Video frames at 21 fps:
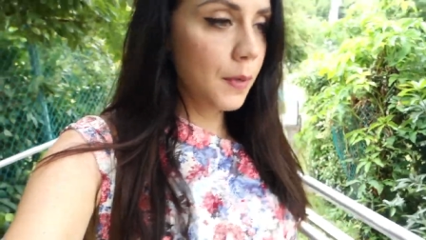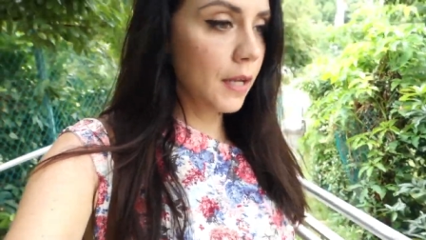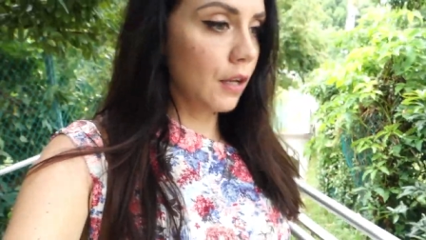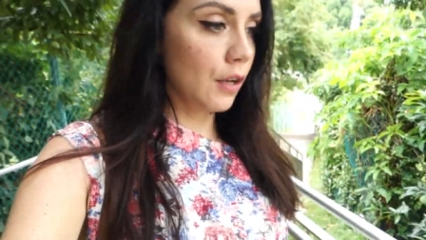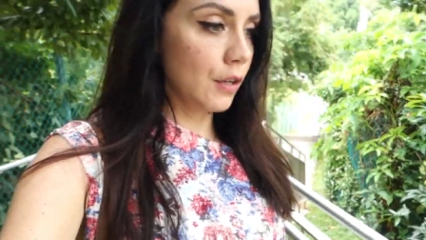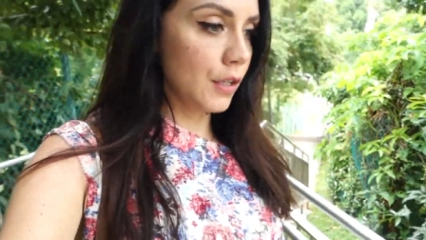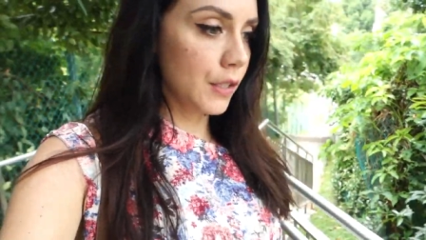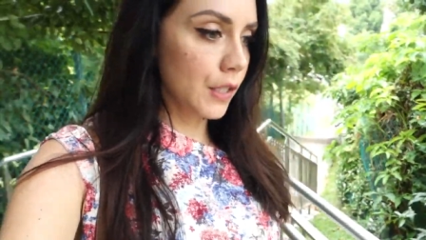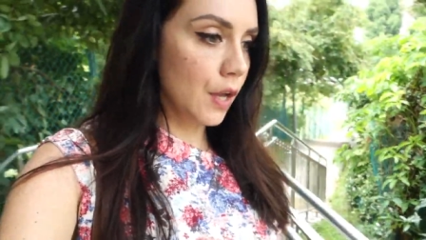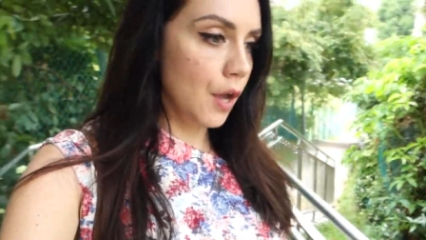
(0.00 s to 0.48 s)

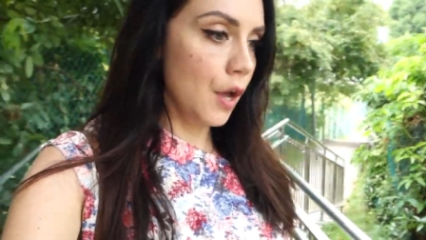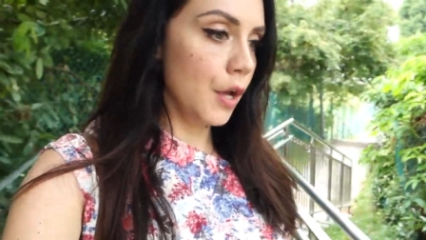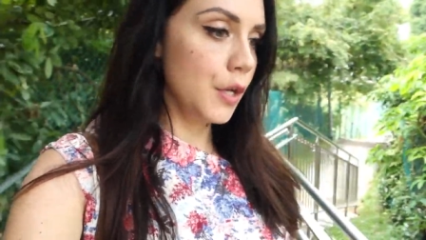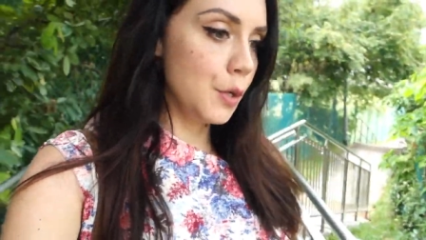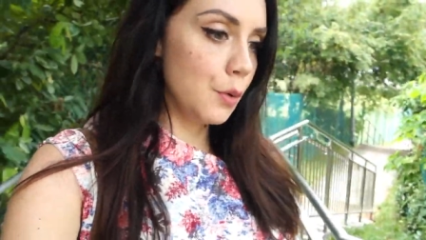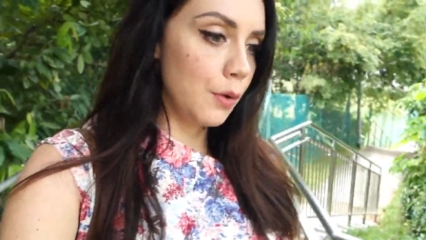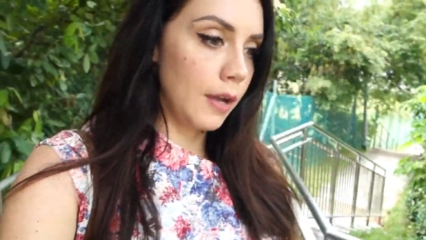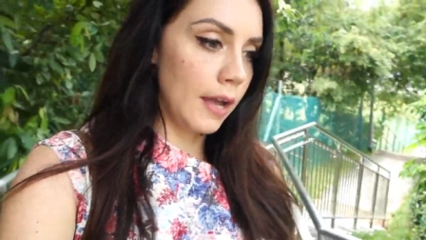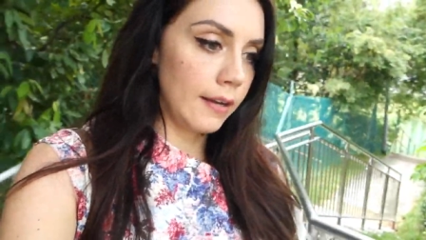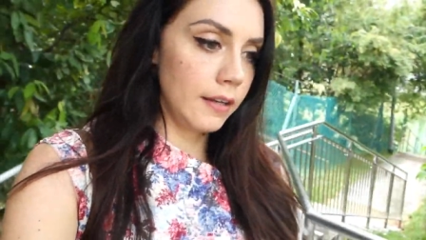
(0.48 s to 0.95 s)
because
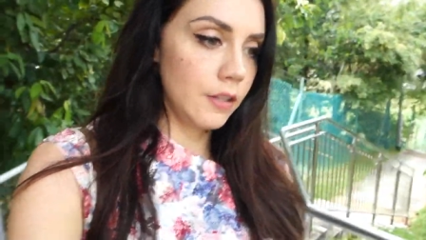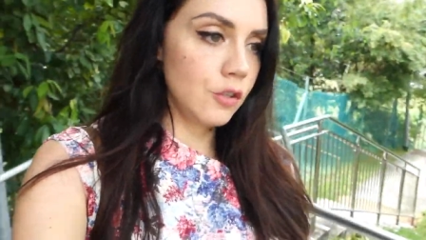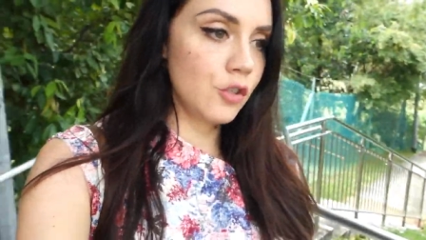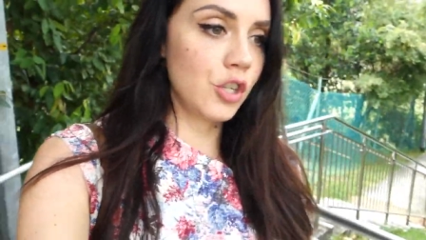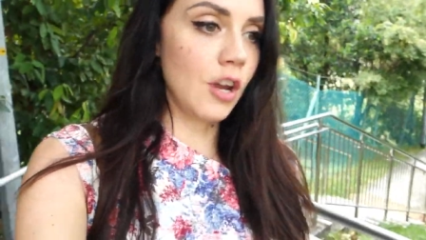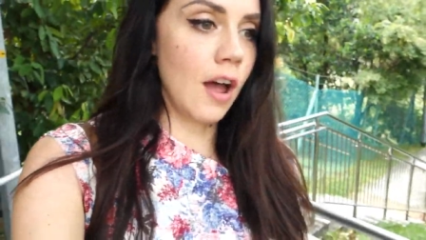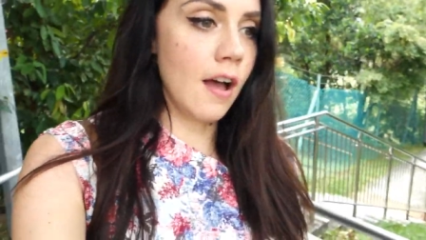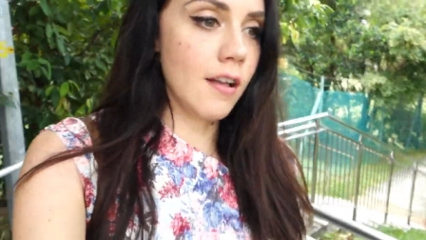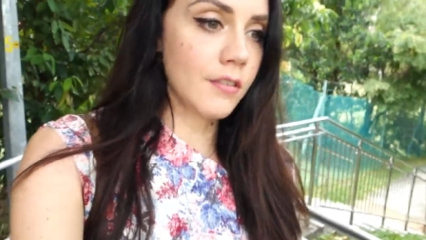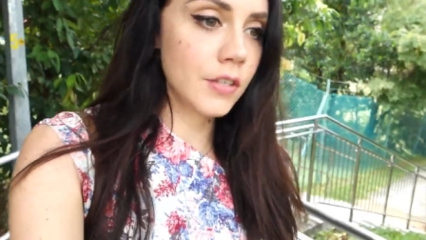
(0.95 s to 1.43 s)
you get a
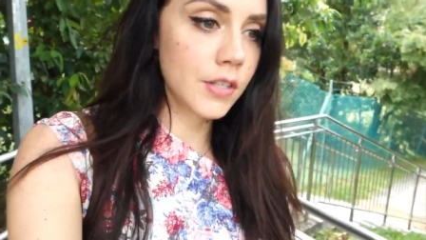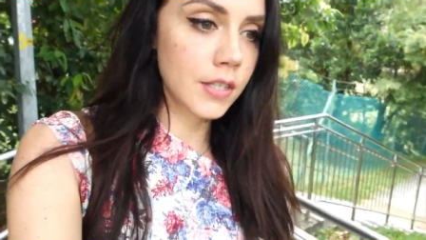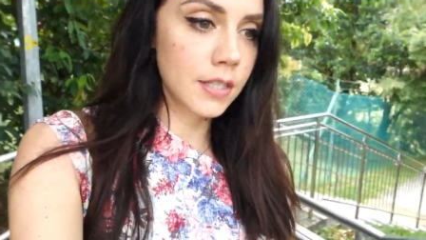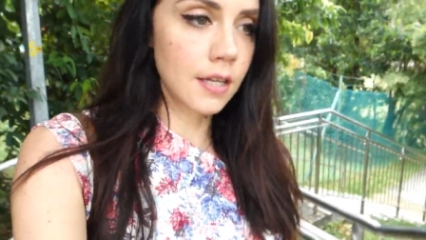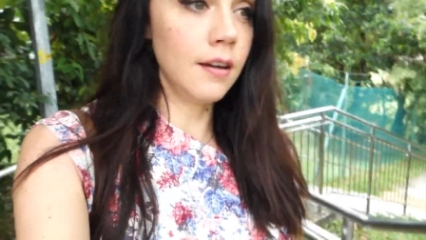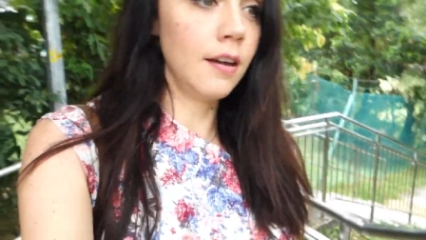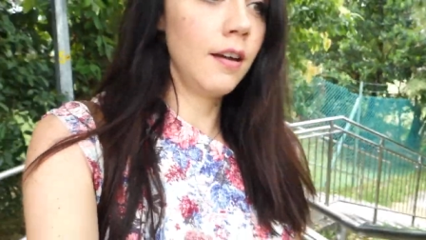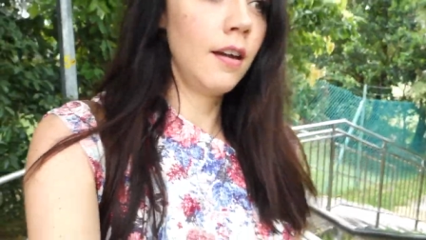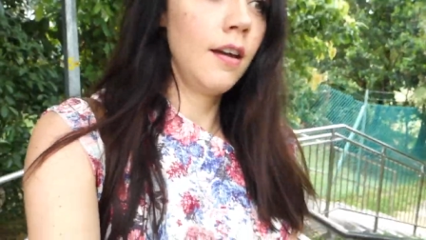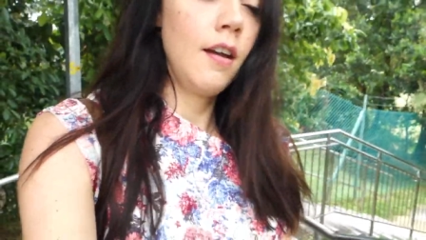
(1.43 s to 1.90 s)
chance
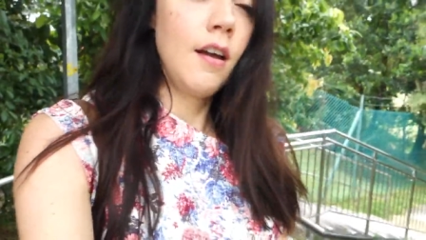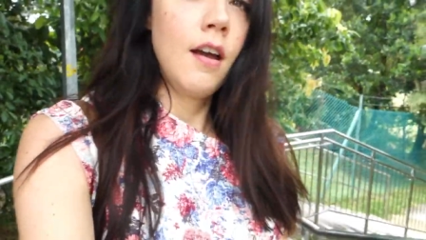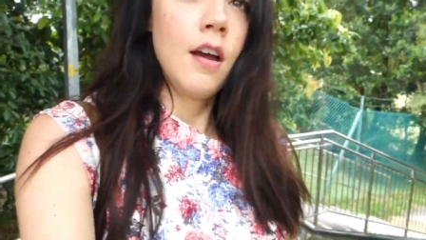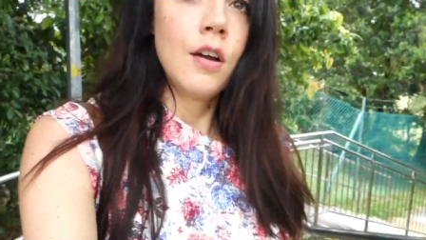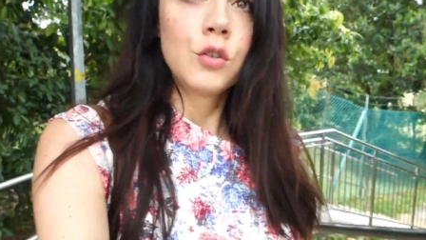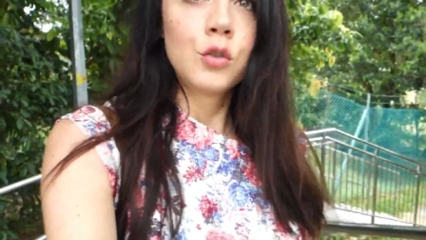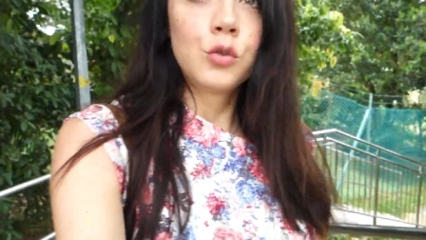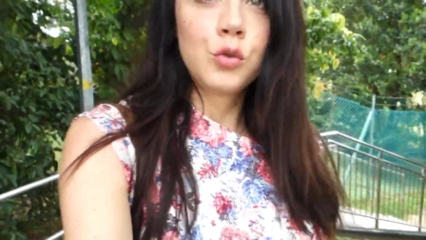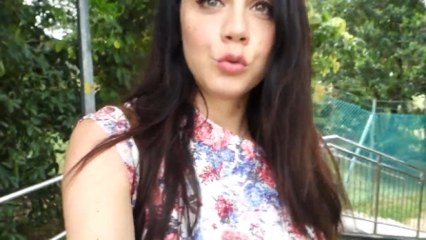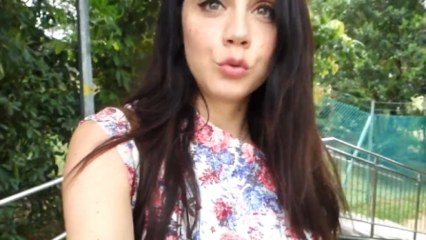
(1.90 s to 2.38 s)

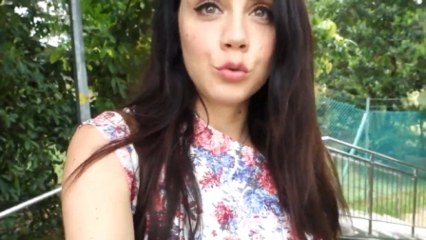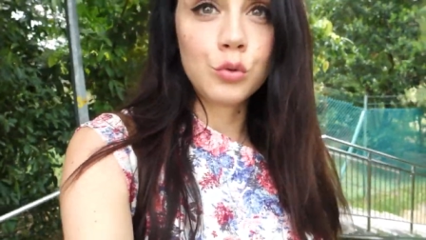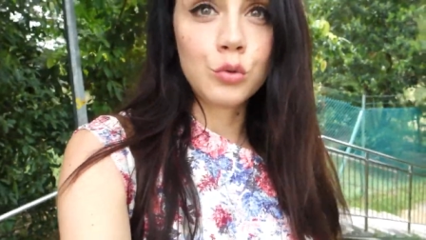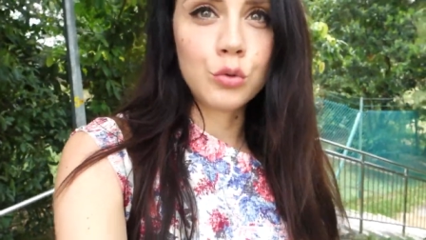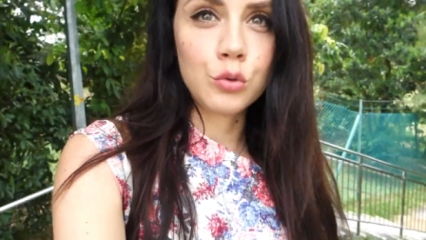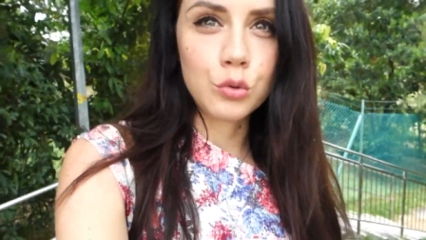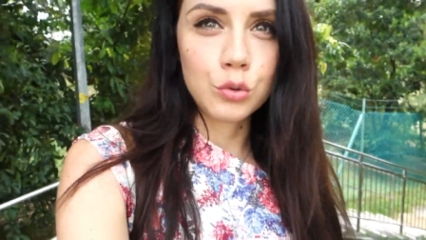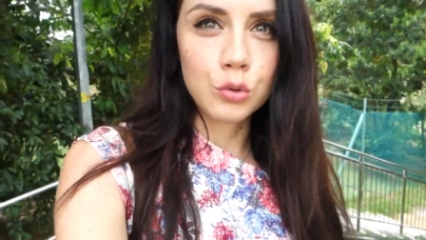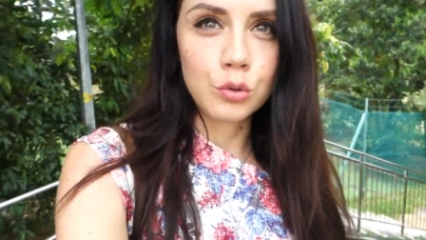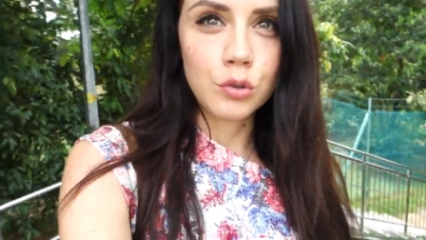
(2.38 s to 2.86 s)

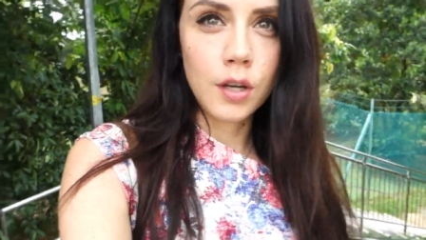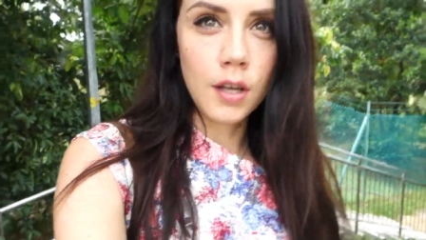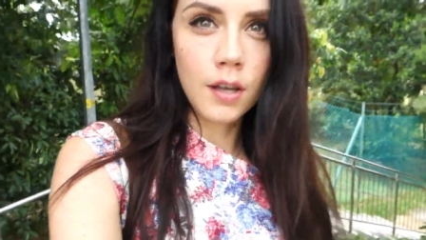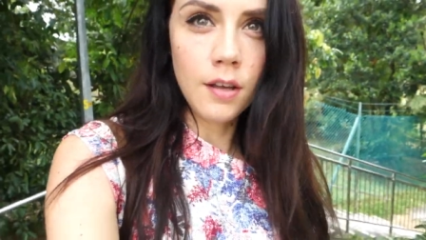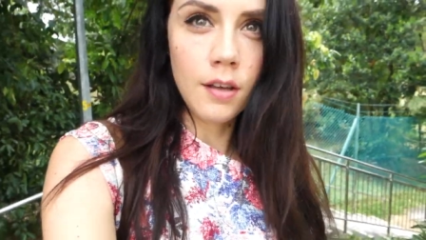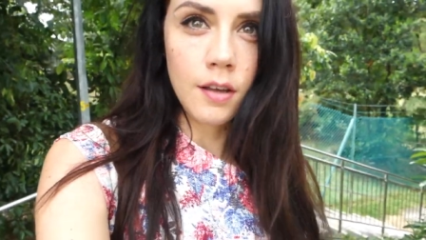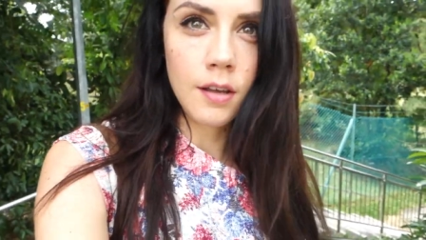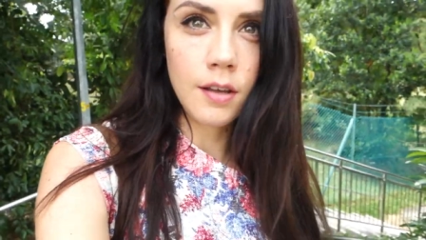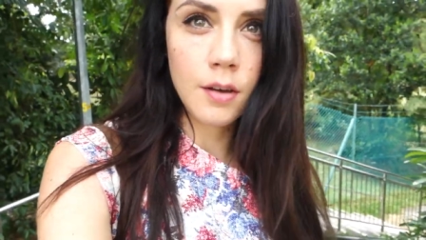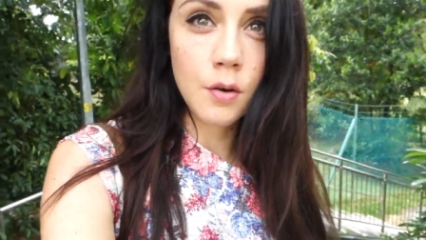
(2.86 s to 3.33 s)
to
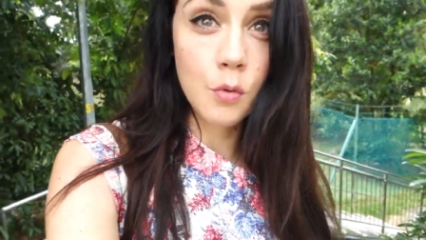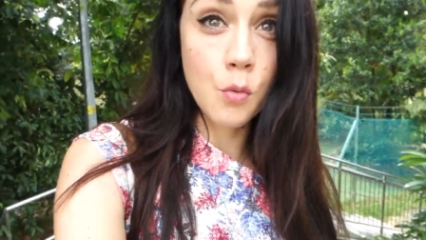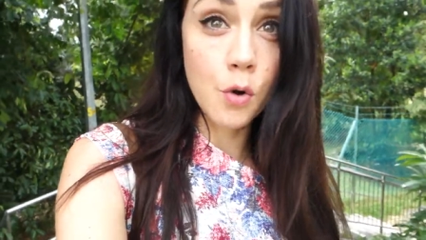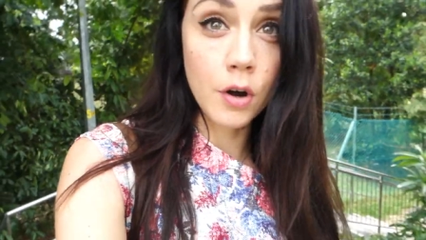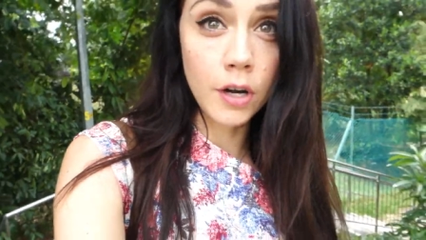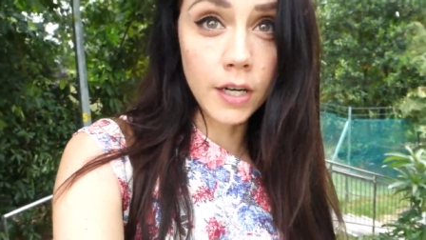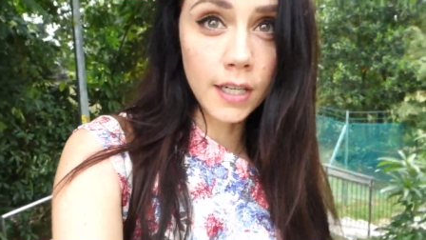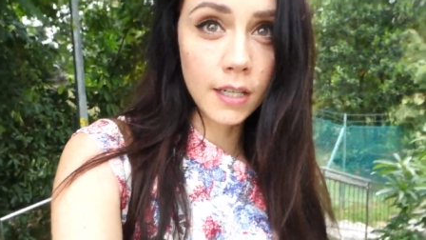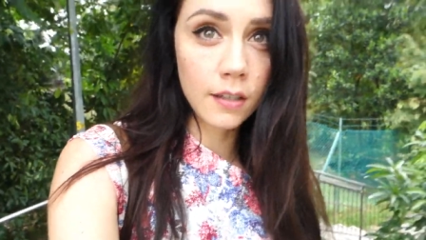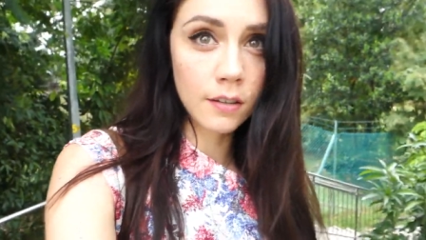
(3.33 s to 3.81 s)

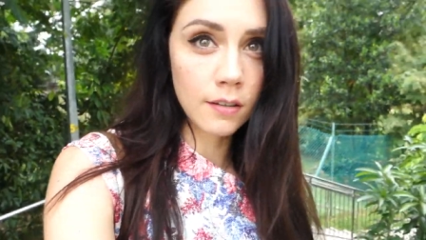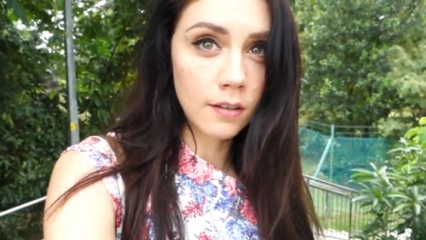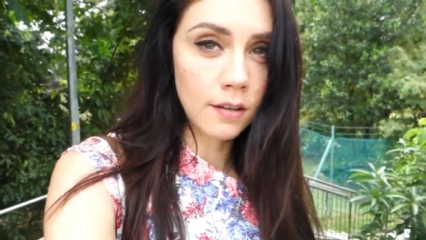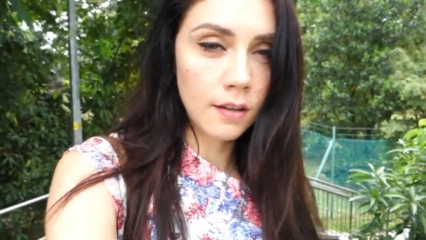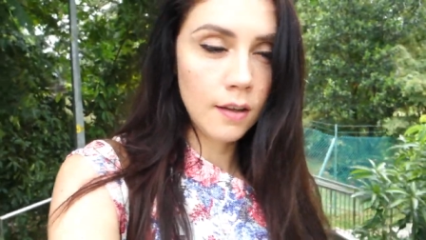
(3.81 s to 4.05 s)
work